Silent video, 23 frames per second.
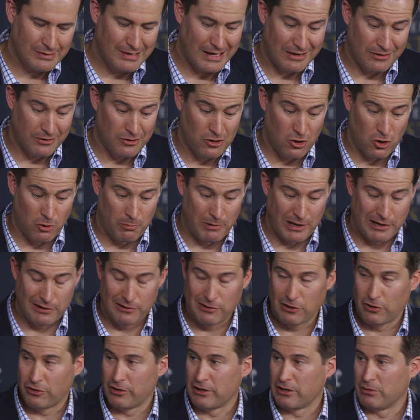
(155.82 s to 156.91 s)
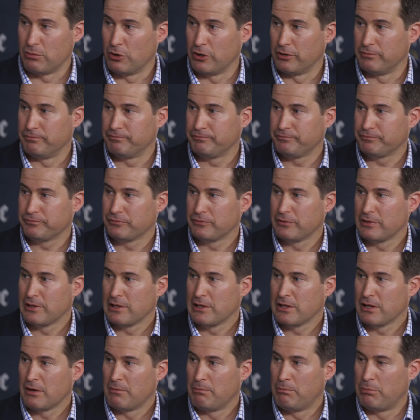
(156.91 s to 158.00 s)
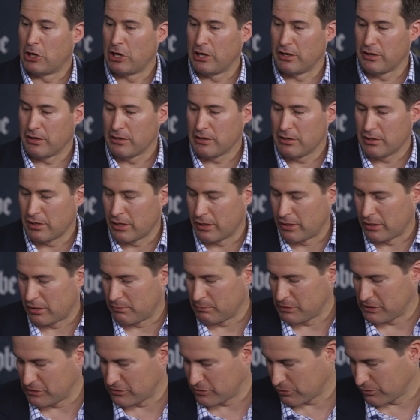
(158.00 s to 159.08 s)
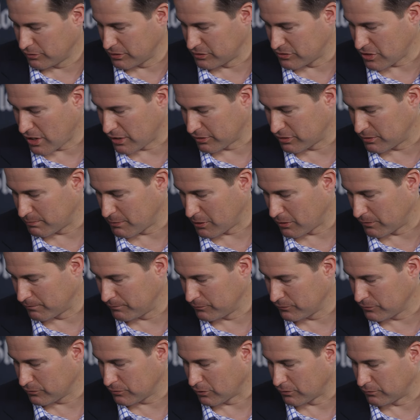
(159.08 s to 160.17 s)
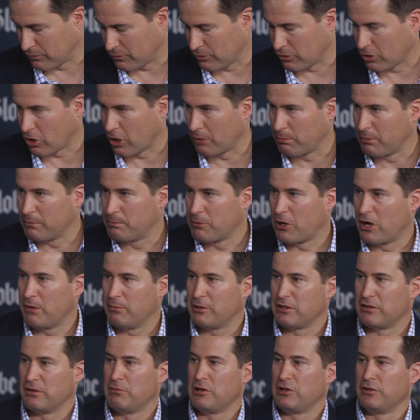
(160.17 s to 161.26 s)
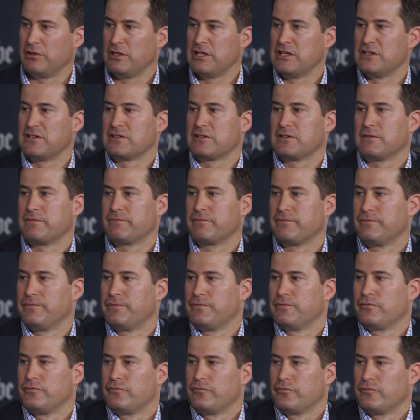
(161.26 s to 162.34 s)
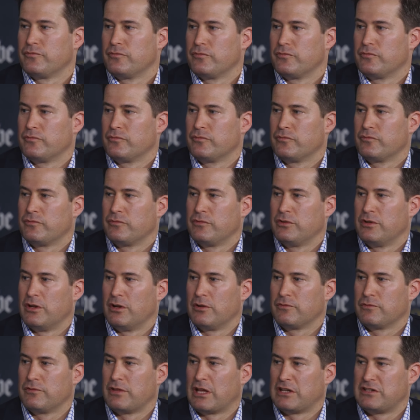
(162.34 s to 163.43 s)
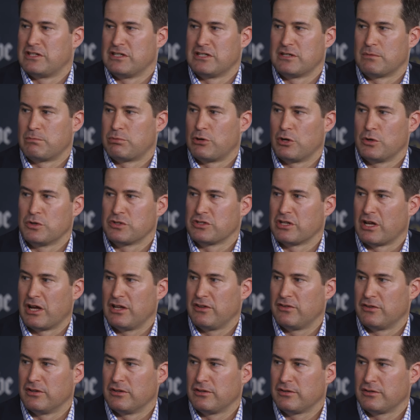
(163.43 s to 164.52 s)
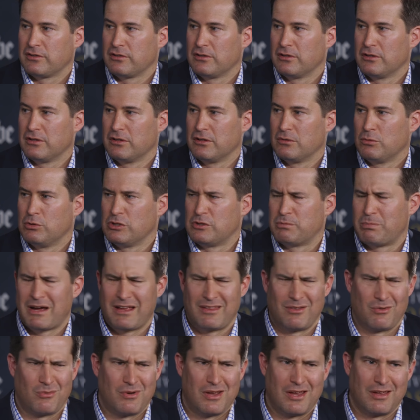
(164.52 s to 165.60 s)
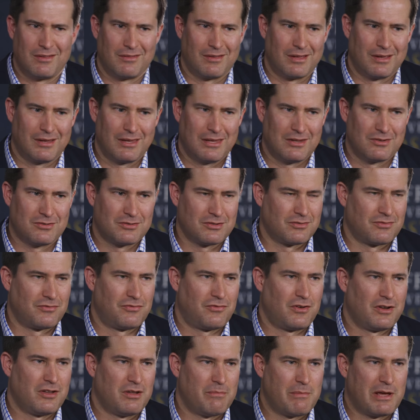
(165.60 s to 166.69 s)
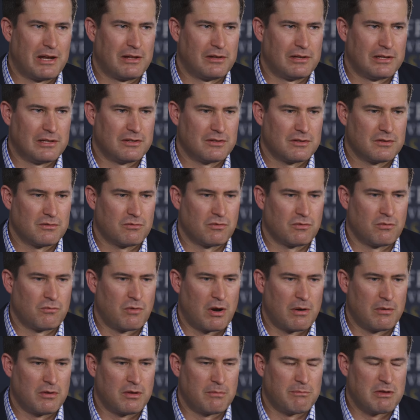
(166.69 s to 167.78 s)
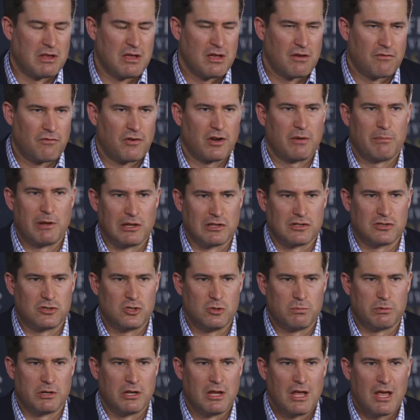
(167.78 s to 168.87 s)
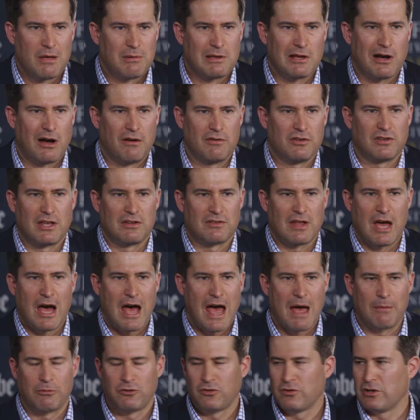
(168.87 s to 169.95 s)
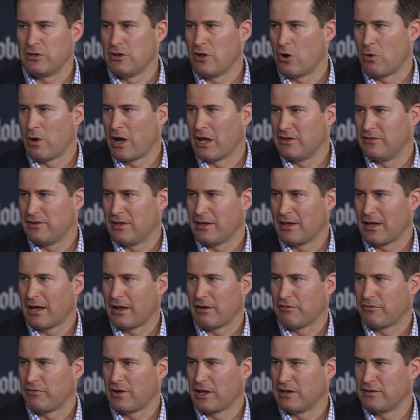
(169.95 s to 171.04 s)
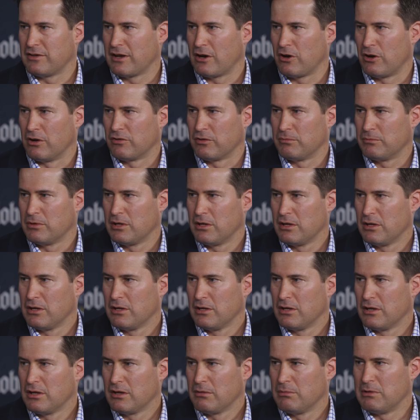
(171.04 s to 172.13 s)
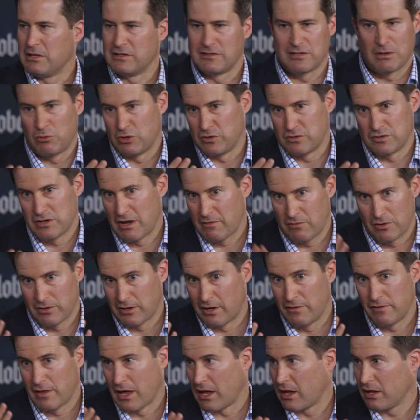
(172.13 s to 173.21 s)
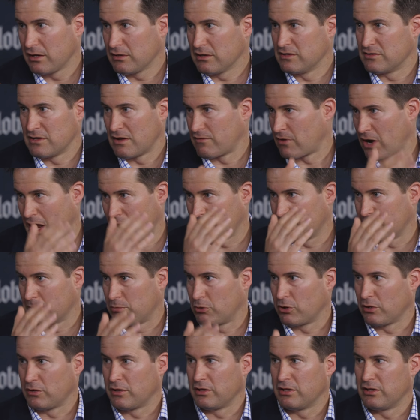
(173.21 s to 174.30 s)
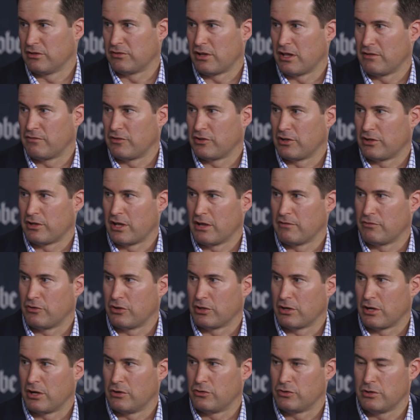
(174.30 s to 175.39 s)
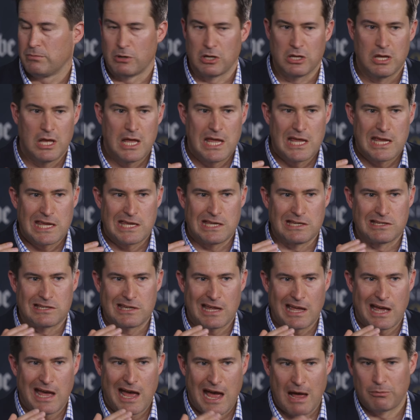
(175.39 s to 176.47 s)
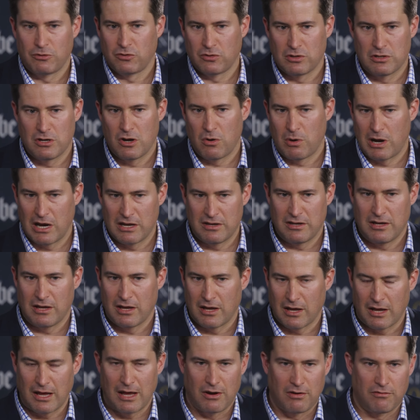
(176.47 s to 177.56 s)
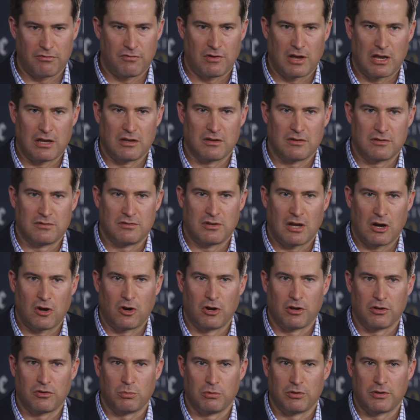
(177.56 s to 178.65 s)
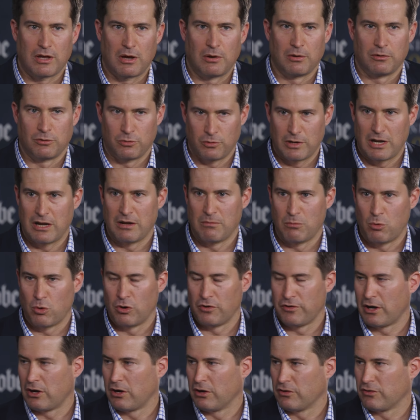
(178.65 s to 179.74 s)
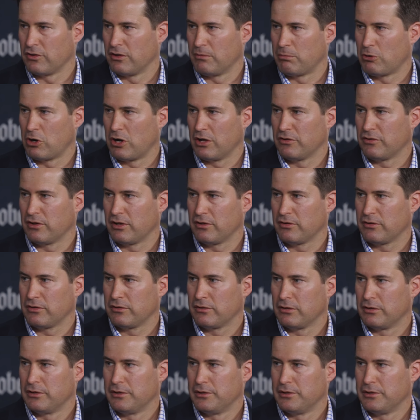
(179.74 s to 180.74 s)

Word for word: Hitler. I don't know him. I don't know that he would, but um, he certainly talked about carpet bombing the Middle East. You know, that's his approach to ISIS which by the way, like it's just fundamentally, I mean, fundamentally stupid. He obviously has absolutely no idea how to fight terrorism. I mean, he's someone who's never done that. He's never had to put a, his life on the line for the country, but he's absolutely no idea how to fight terrorists without creating more terrorists in the process.